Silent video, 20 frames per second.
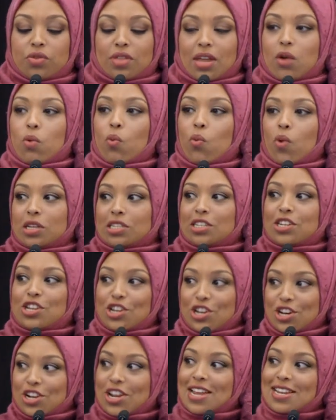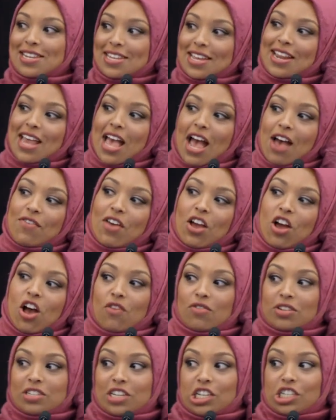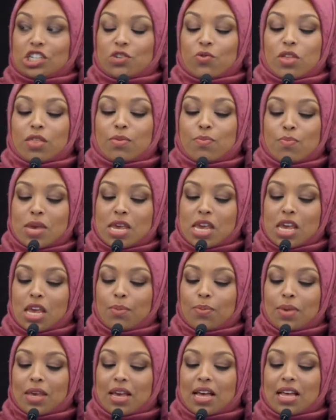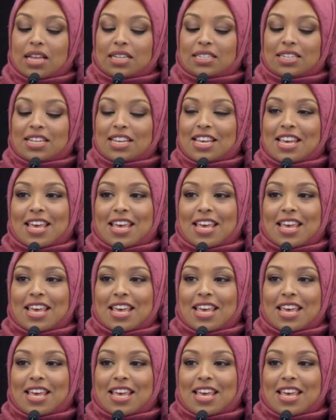that it wasn't a good idea to have that conversation with me because